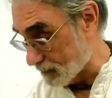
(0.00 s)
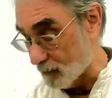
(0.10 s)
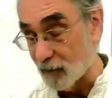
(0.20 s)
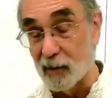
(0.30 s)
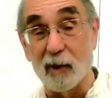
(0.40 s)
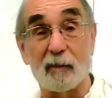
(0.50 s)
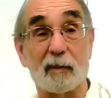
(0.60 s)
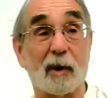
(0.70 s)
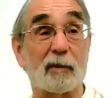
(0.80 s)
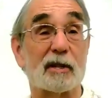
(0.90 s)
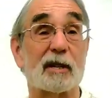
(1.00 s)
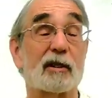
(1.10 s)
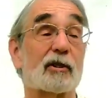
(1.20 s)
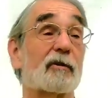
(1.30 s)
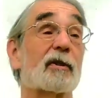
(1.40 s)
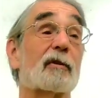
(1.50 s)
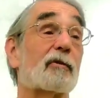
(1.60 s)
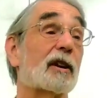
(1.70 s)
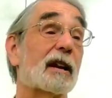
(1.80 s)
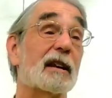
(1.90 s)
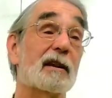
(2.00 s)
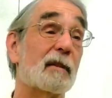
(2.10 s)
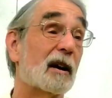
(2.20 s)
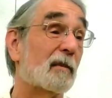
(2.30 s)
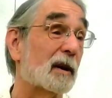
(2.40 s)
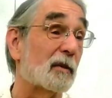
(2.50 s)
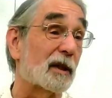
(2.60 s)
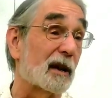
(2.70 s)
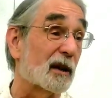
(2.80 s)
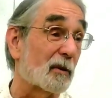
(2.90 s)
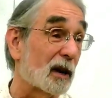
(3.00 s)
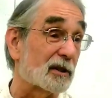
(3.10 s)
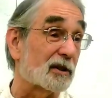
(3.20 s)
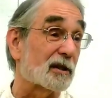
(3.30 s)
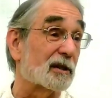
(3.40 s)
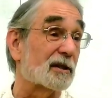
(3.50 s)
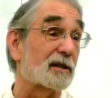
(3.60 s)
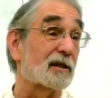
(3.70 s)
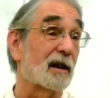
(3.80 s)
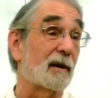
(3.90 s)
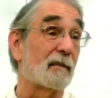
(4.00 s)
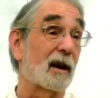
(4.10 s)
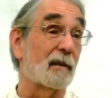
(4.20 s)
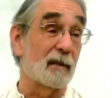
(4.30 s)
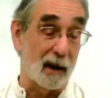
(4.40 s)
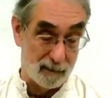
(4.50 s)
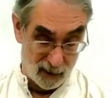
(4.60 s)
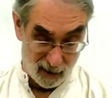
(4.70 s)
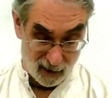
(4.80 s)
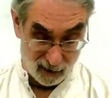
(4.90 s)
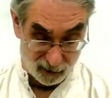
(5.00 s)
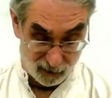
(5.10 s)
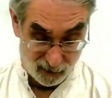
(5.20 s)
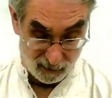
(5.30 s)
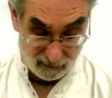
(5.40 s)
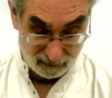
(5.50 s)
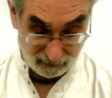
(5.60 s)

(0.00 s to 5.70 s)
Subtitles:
Hopefully when we see each other, feel free to email me with any questions. I'm happy to answer them.